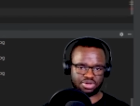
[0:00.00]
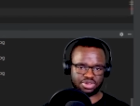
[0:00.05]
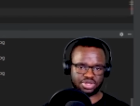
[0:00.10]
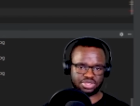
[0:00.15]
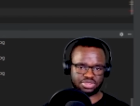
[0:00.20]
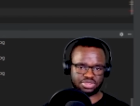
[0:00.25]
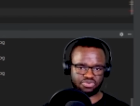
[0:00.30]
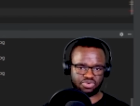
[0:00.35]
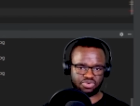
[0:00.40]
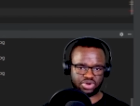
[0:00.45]

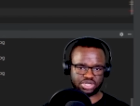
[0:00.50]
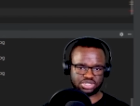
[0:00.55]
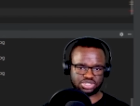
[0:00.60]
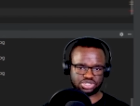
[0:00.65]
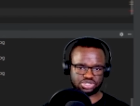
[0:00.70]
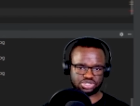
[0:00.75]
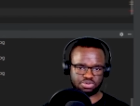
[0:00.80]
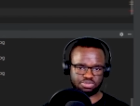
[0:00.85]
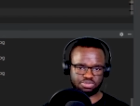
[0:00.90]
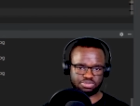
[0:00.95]
the
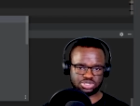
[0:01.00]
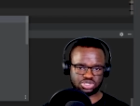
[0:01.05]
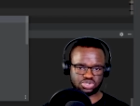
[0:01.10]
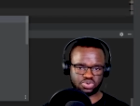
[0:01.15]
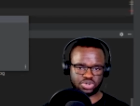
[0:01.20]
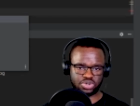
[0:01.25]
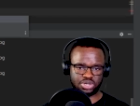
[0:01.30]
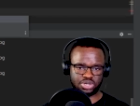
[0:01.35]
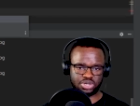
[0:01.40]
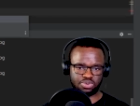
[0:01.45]
ratio
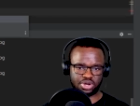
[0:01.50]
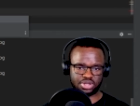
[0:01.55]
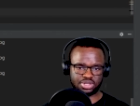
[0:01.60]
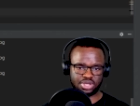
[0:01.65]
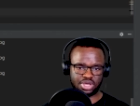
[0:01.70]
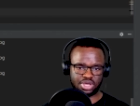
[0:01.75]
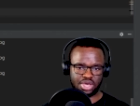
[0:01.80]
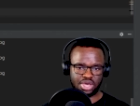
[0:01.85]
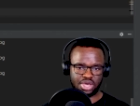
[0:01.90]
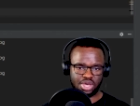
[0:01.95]
between what?
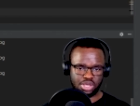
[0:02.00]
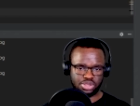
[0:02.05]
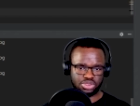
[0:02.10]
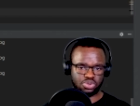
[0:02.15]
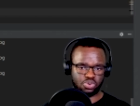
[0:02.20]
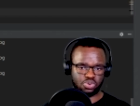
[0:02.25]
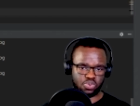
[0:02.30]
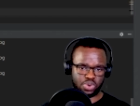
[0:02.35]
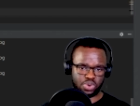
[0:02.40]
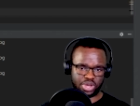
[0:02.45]

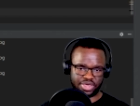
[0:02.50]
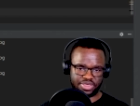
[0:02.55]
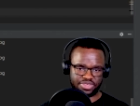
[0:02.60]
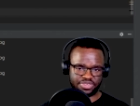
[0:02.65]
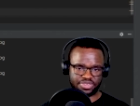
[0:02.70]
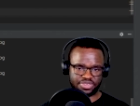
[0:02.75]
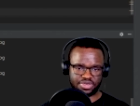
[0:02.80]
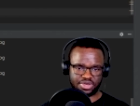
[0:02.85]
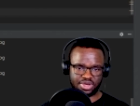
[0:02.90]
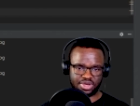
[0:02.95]
The
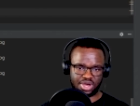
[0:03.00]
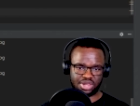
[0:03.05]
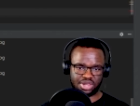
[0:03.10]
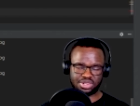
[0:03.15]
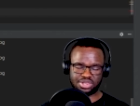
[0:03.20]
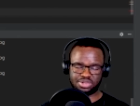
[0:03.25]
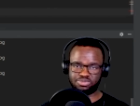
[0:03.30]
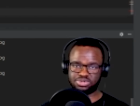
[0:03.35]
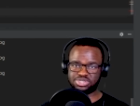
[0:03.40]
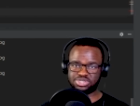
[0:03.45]
width,
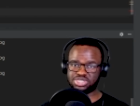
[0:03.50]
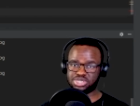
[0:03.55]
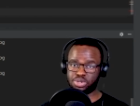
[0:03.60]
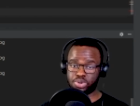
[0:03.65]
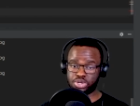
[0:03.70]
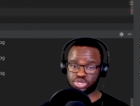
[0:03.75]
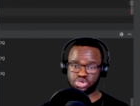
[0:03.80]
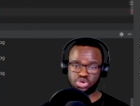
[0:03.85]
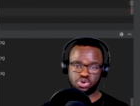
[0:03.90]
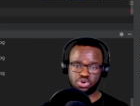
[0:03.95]
which is our
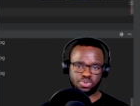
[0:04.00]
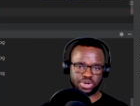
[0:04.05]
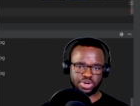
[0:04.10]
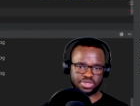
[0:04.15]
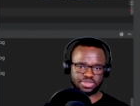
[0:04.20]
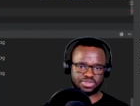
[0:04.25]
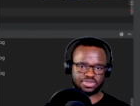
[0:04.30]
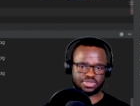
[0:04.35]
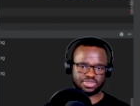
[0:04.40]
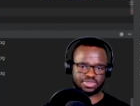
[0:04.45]
new
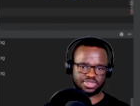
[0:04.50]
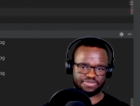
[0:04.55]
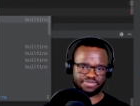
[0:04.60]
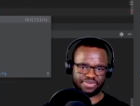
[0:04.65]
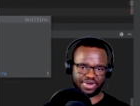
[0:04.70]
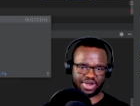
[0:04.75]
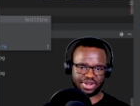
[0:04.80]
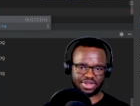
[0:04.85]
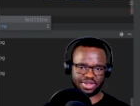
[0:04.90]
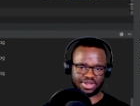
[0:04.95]
width,
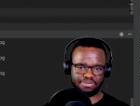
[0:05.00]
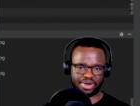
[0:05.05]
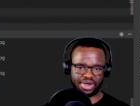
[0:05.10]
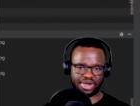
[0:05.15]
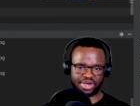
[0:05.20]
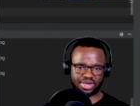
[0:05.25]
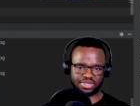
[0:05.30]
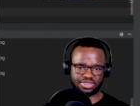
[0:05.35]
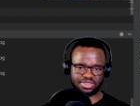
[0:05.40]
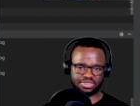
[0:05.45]
divided
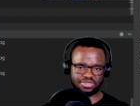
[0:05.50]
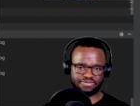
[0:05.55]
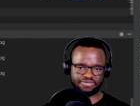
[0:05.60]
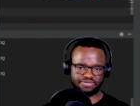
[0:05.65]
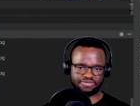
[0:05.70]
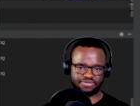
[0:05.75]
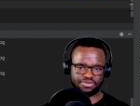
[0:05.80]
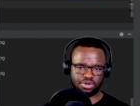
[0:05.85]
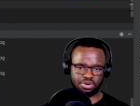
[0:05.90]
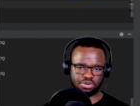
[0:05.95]
by the
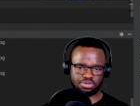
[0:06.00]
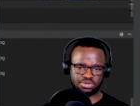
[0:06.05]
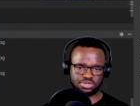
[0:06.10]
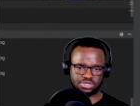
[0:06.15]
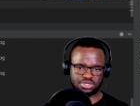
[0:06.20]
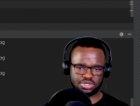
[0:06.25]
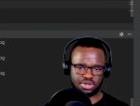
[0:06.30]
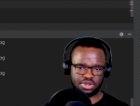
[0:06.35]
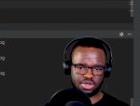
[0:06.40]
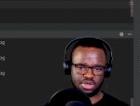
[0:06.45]
float,
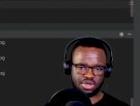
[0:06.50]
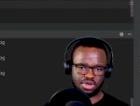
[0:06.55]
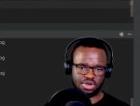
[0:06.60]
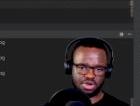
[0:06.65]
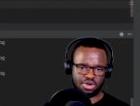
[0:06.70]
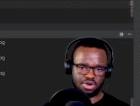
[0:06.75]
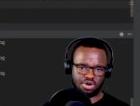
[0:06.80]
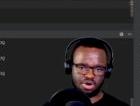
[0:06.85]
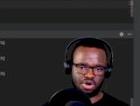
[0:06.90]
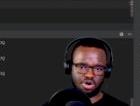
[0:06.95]

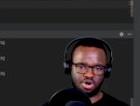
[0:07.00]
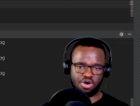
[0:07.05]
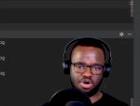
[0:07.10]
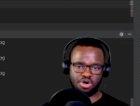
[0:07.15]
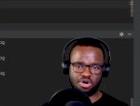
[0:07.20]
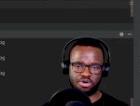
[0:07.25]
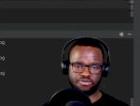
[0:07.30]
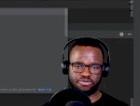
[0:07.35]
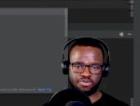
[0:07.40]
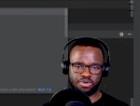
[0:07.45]

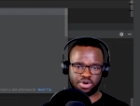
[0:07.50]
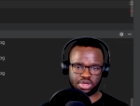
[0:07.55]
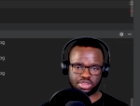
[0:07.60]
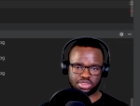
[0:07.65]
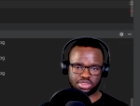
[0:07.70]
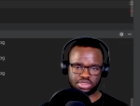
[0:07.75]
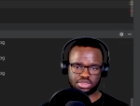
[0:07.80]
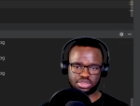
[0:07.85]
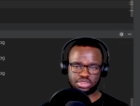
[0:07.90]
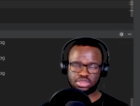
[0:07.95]
all of what?
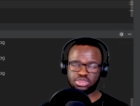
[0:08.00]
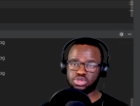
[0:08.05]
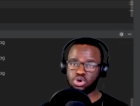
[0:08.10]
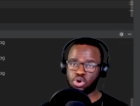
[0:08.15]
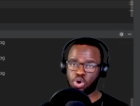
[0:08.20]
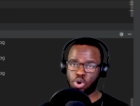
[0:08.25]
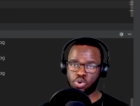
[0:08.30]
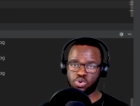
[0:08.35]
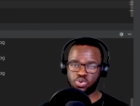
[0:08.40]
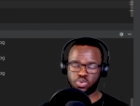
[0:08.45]
The
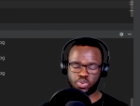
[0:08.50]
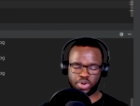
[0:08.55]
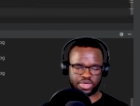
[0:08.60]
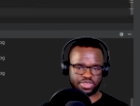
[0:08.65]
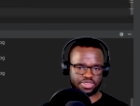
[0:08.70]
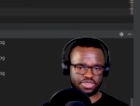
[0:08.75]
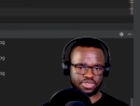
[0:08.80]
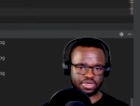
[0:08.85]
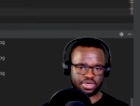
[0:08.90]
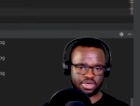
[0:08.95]
old width.
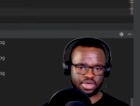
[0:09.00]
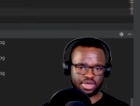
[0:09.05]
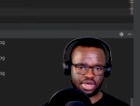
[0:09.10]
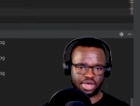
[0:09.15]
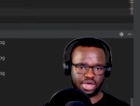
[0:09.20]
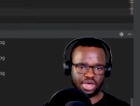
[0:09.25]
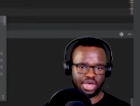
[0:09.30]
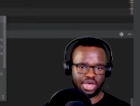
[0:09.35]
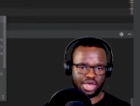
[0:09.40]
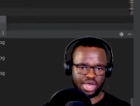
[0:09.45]

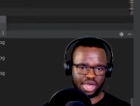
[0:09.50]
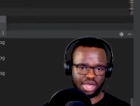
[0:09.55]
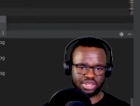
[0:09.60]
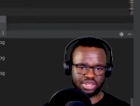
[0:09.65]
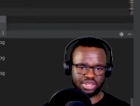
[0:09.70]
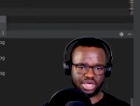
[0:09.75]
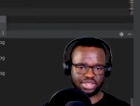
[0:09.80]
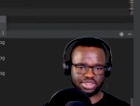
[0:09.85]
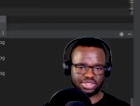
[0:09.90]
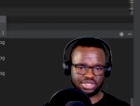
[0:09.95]
And
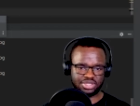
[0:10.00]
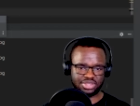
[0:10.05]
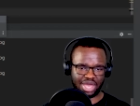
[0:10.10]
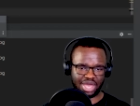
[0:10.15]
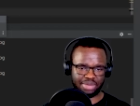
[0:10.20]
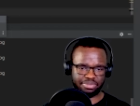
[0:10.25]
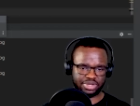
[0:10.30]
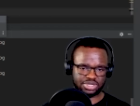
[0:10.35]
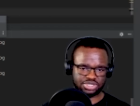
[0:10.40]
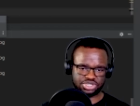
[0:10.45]
then the
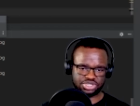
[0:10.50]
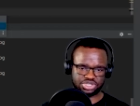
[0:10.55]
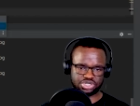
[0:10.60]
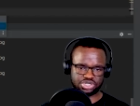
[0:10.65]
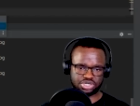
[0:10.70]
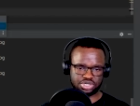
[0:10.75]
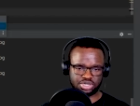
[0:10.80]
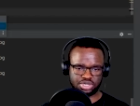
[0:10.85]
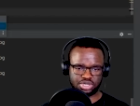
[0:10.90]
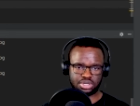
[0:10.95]

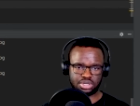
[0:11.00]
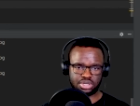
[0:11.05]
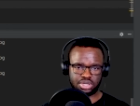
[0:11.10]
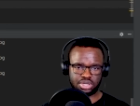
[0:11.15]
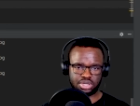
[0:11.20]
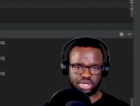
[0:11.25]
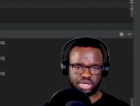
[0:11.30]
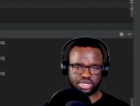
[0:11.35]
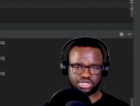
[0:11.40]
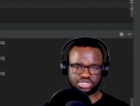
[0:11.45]
dimension
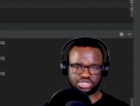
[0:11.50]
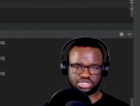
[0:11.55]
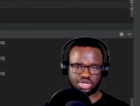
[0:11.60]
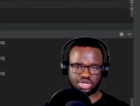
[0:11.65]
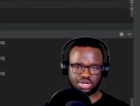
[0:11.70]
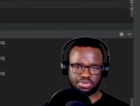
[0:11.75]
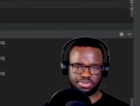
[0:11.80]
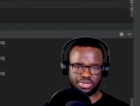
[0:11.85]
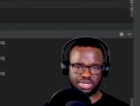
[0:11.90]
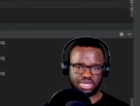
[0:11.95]
is just going
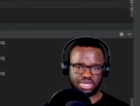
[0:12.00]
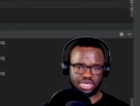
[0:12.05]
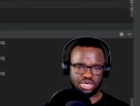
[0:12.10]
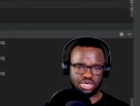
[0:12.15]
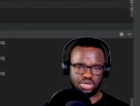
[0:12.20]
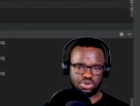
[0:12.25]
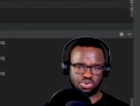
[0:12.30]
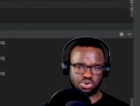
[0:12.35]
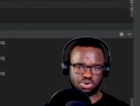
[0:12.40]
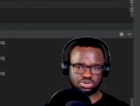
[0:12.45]
to be
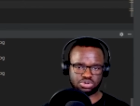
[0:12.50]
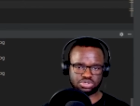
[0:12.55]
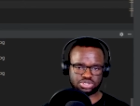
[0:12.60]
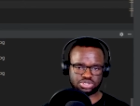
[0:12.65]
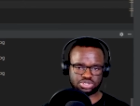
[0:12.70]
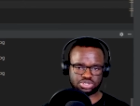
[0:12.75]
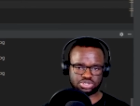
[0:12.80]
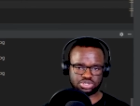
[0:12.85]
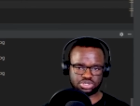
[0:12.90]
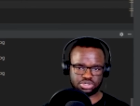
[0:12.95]

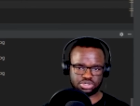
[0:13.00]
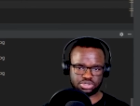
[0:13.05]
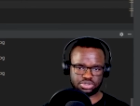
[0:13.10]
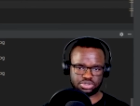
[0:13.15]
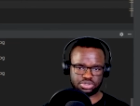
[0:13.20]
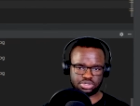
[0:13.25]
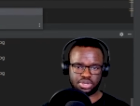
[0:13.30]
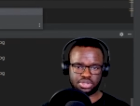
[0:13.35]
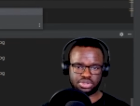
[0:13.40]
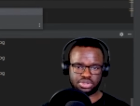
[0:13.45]
equals
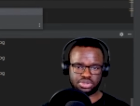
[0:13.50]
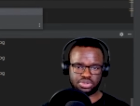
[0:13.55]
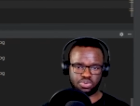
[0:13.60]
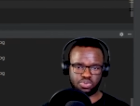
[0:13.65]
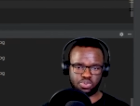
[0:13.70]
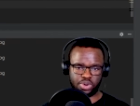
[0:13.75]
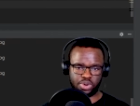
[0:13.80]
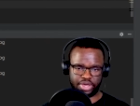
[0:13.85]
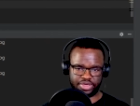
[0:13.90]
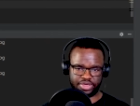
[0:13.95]
to the
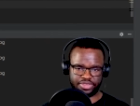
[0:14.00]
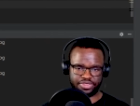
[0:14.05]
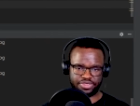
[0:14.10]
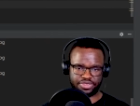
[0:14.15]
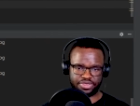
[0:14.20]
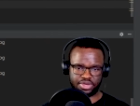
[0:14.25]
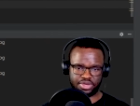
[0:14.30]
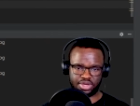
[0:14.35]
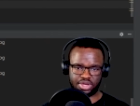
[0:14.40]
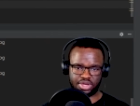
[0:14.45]
width,
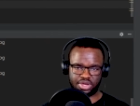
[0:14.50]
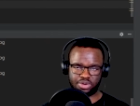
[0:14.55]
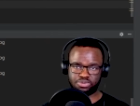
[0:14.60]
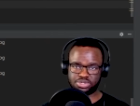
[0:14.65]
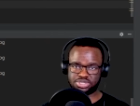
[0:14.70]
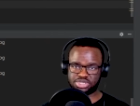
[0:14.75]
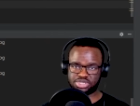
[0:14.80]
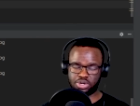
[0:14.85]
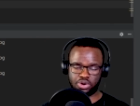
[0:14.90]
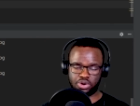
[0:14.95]

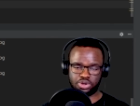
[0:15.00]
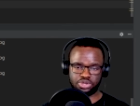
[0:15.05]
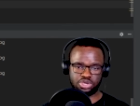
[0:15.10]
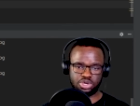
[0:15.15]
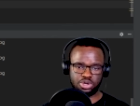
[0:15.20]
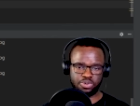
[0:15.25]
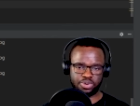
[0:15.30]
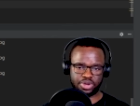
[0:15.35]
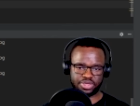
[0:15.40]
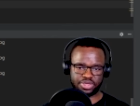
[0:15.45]
which is our
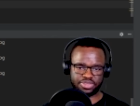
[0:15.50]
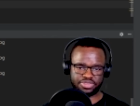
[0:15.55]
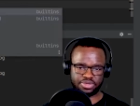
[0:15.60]
new width,